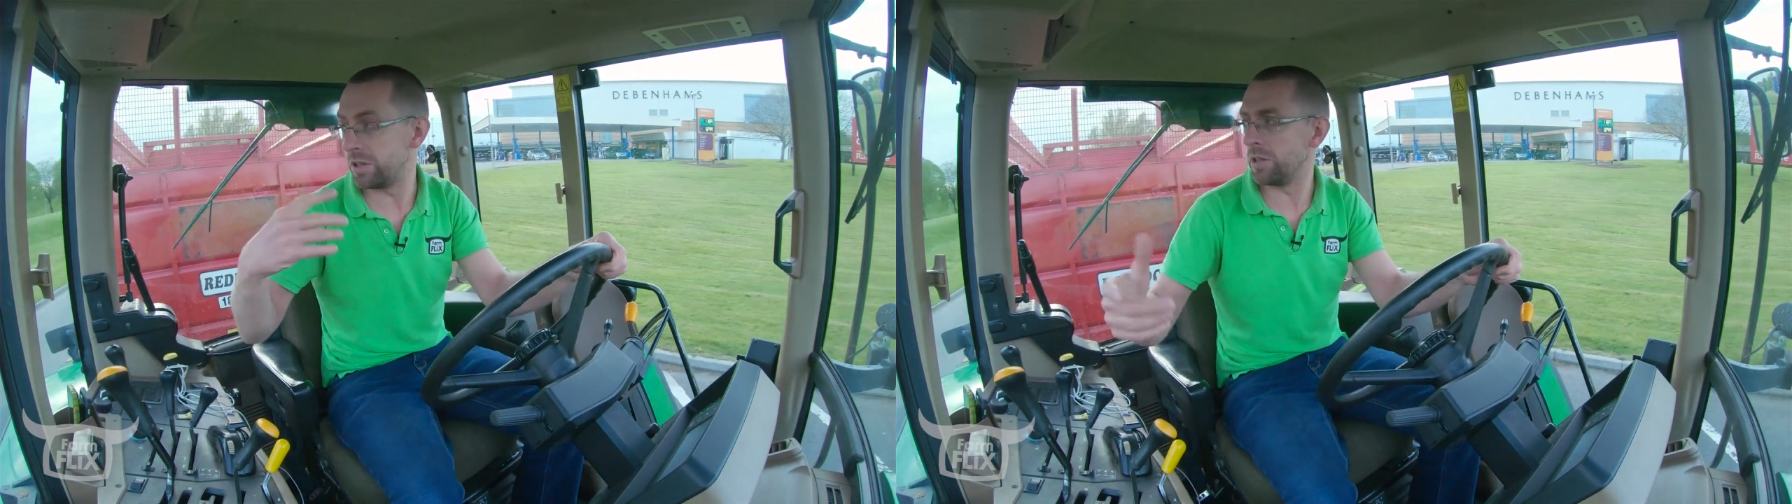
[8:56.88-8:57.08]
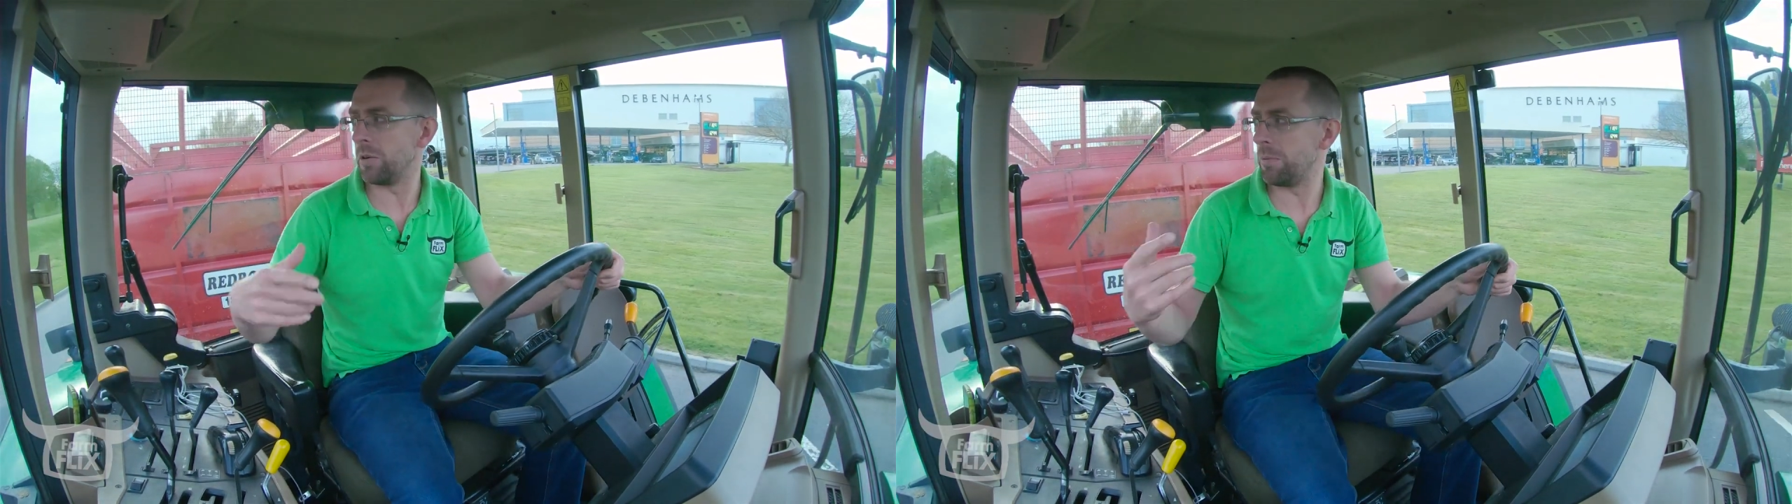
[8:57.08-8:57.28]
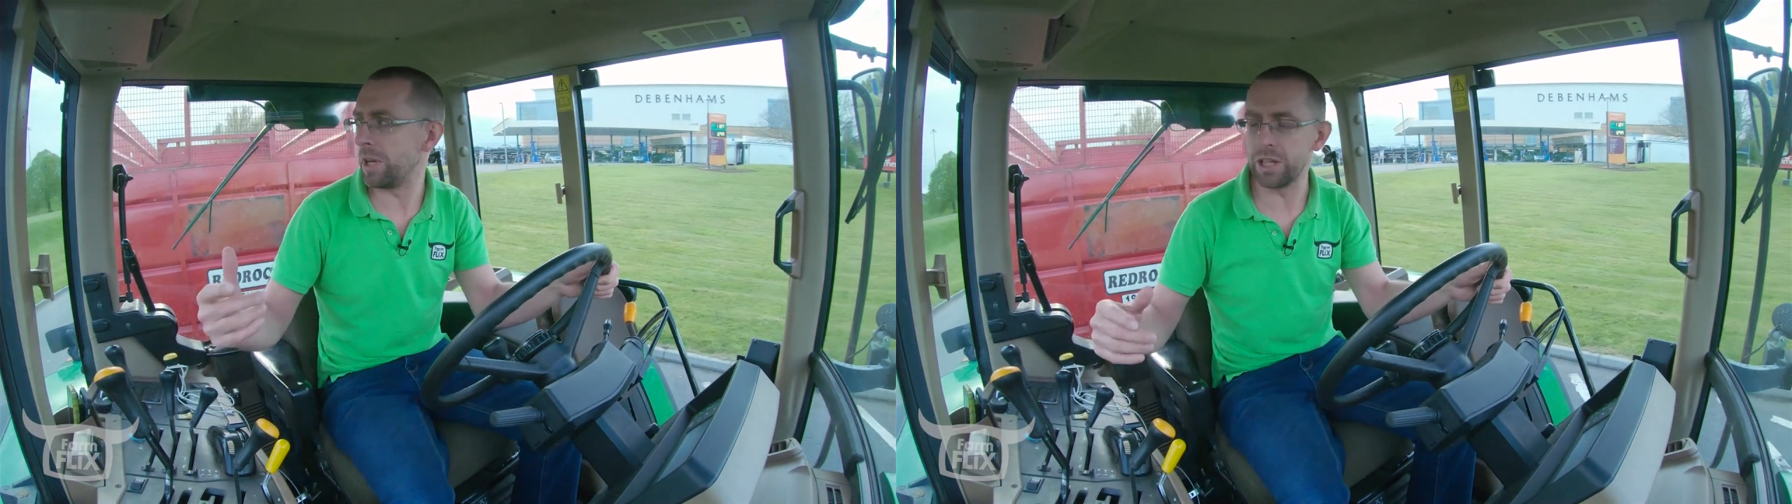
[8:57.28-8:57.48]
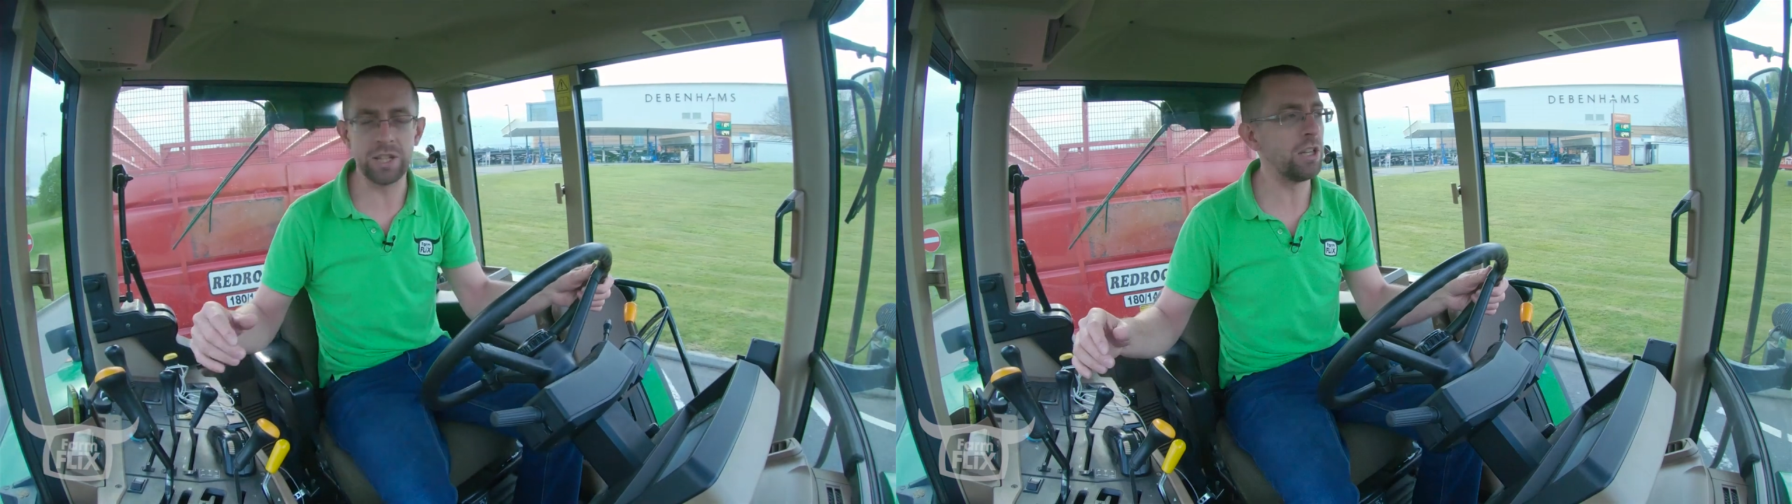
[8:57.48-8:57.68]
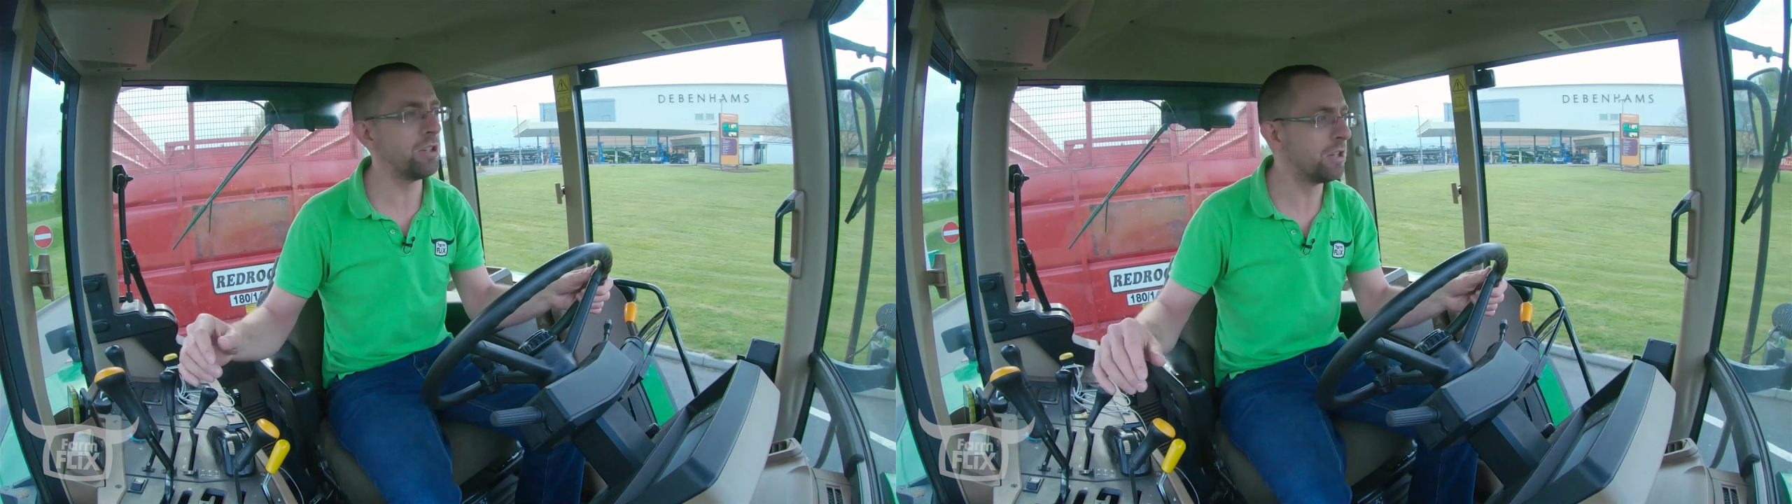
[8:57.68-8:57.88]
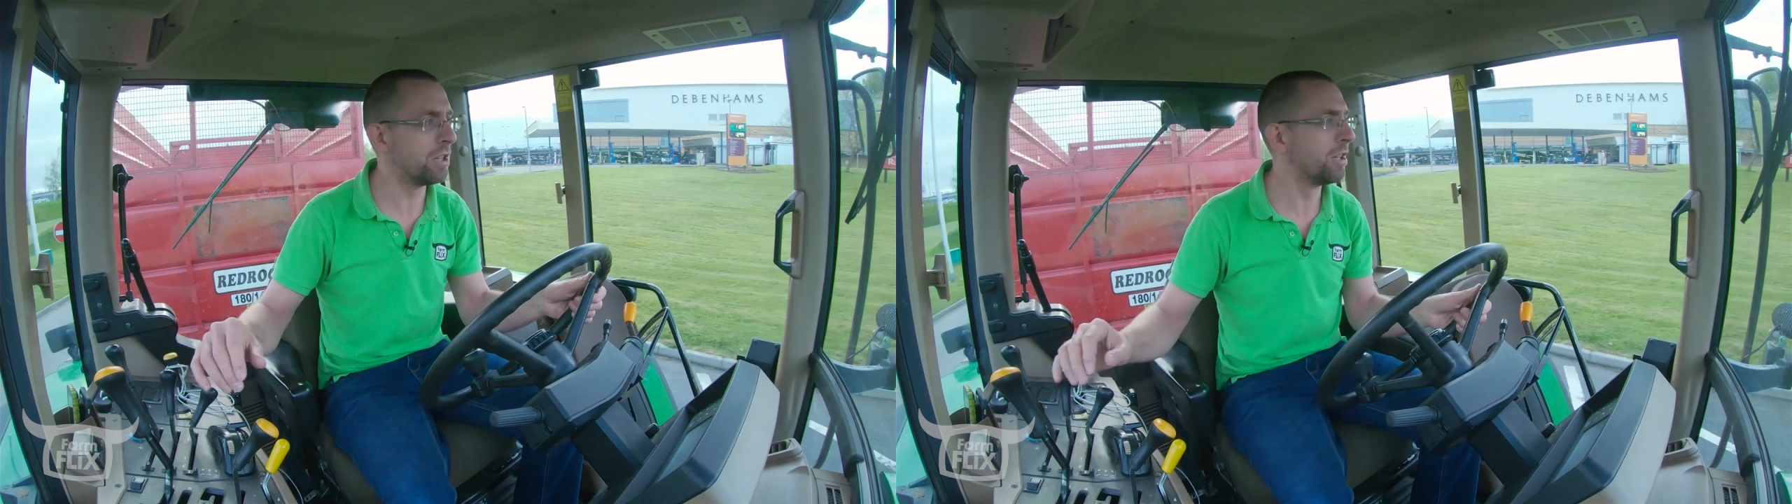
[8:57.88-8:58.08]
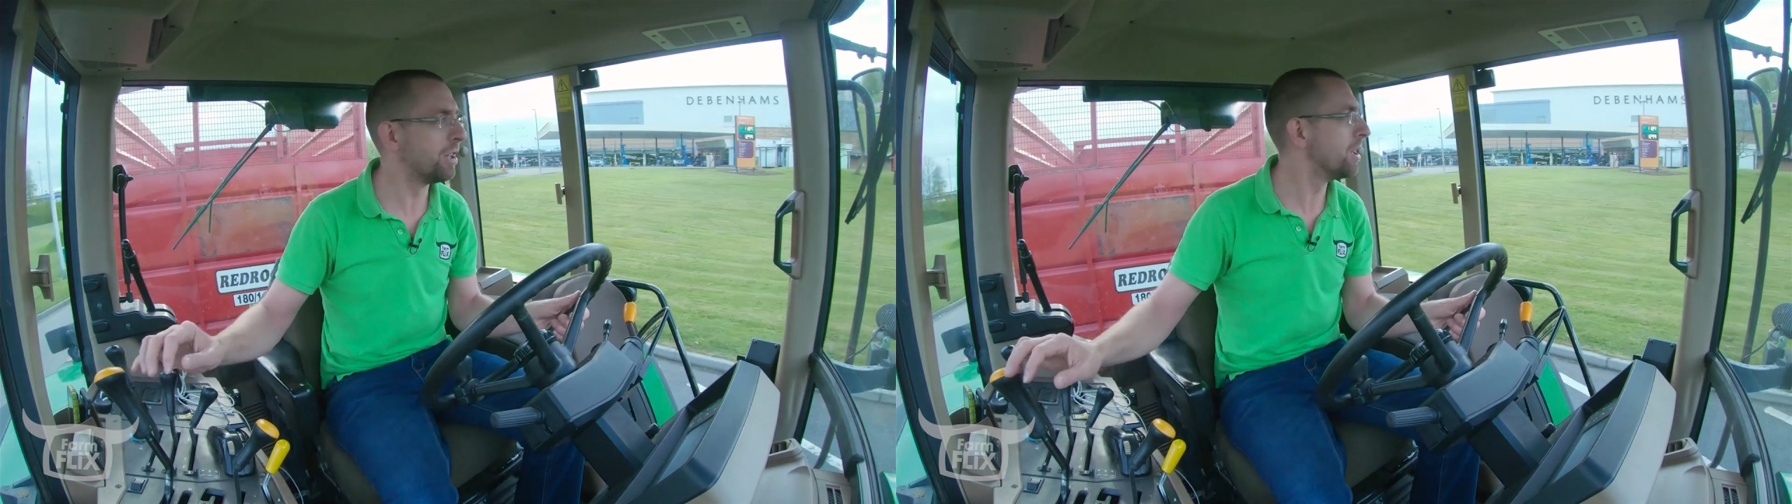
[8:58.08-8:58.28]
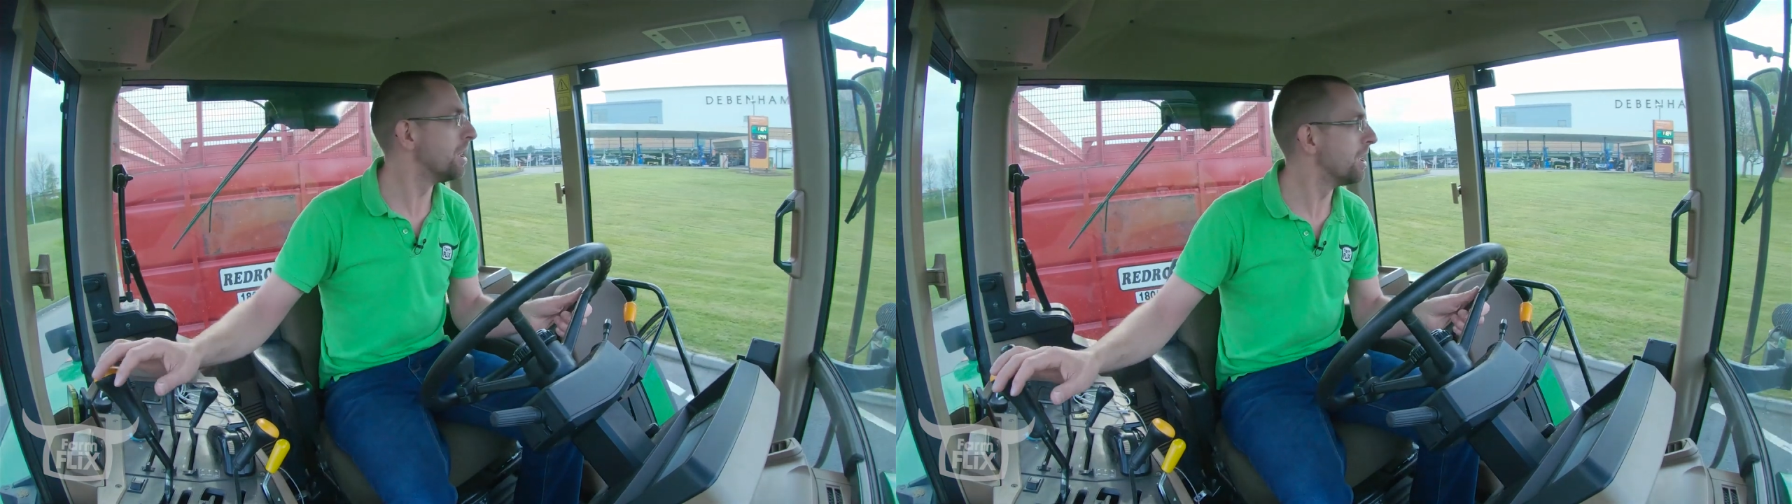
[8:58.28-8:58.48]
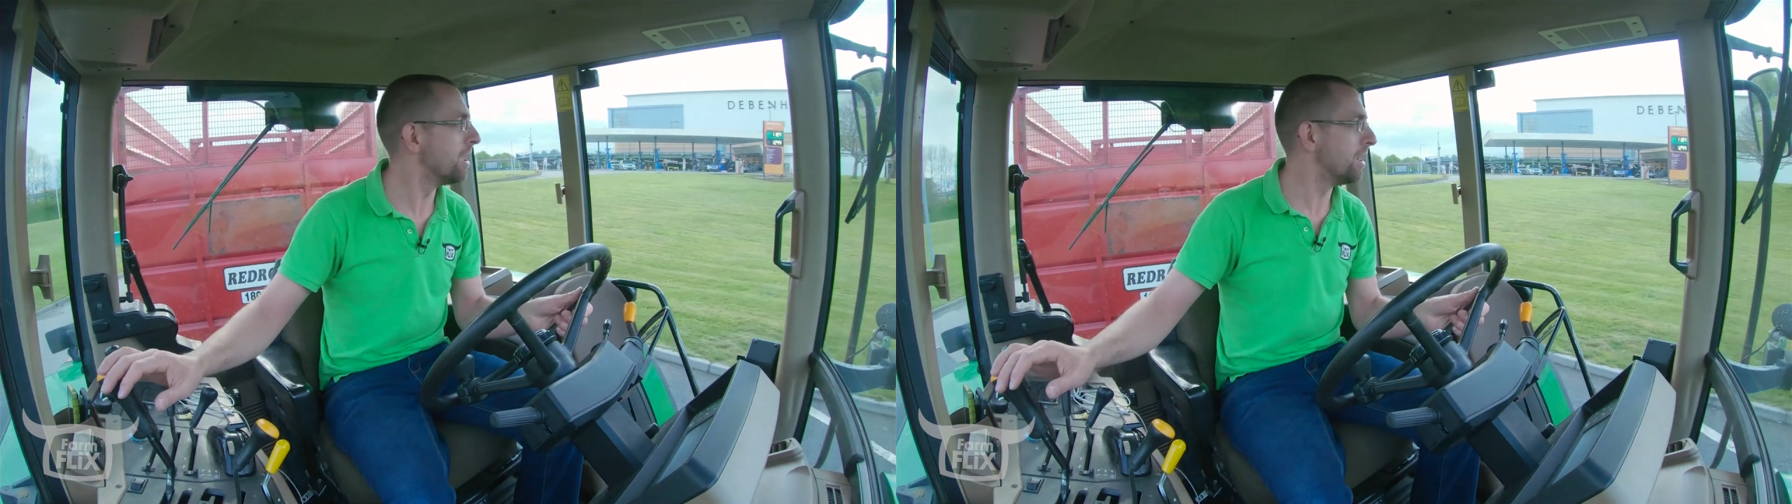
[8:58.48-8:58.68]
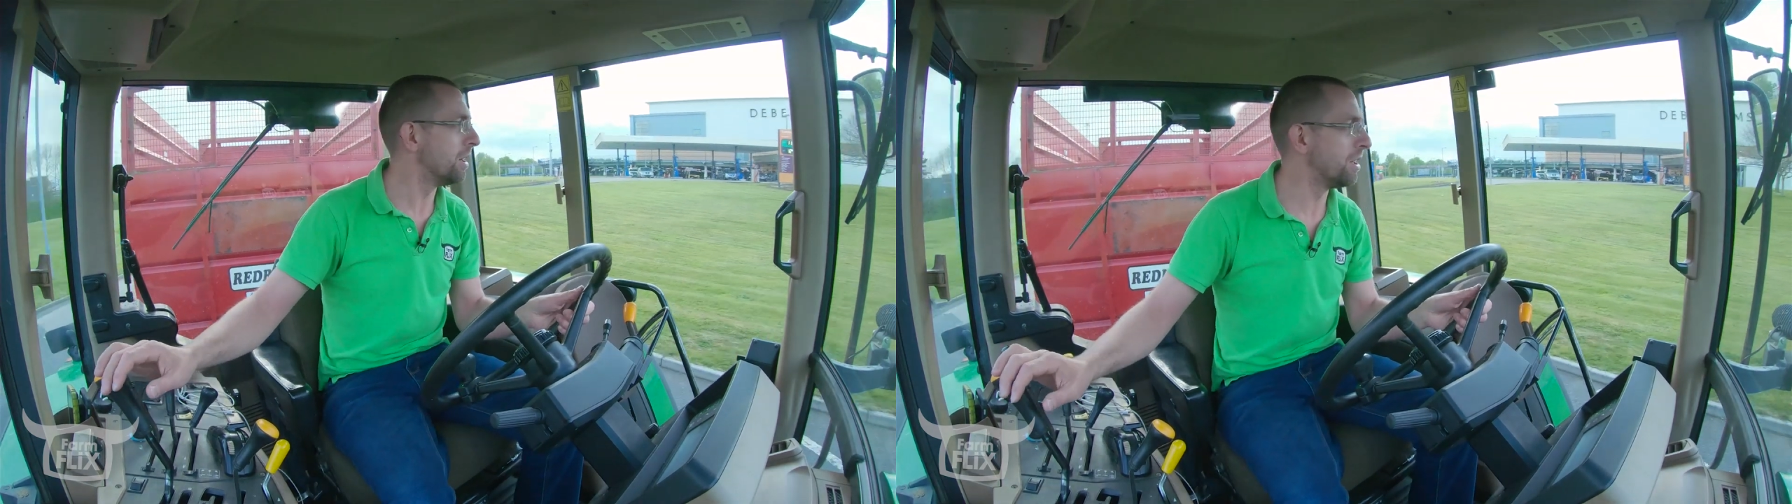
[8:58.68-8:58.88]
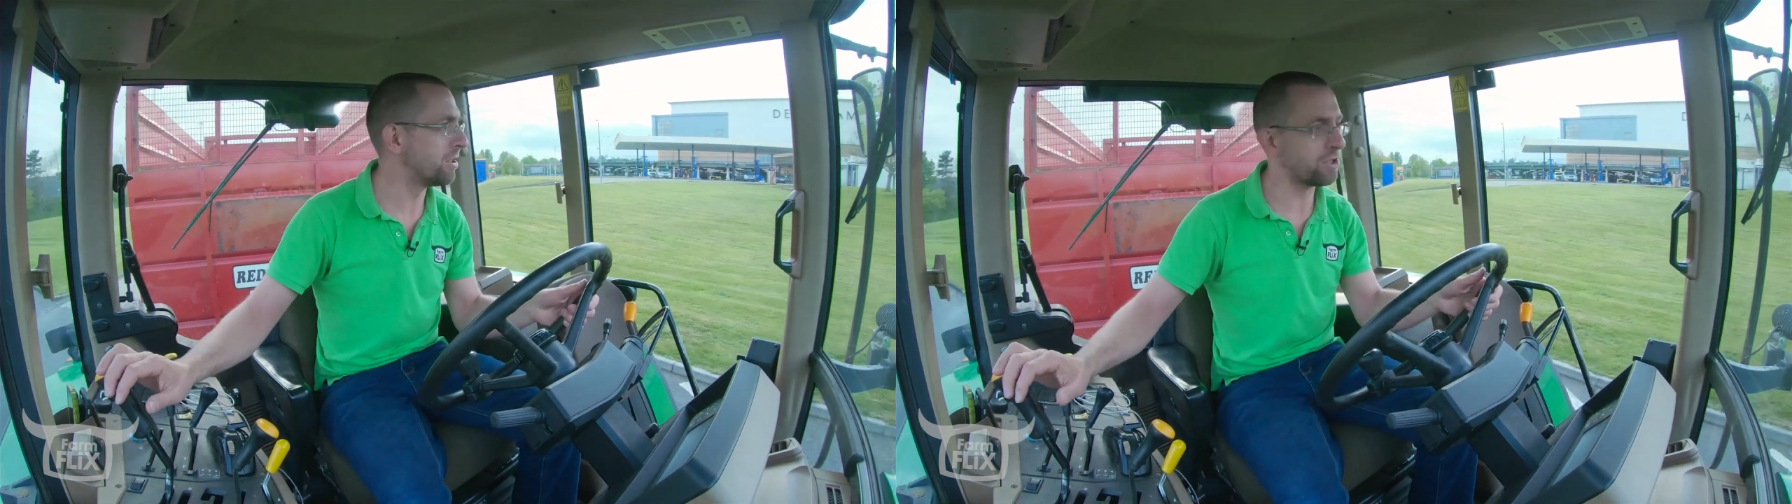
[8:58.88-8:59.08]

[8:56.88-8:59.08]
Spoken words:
do you want me to continue? And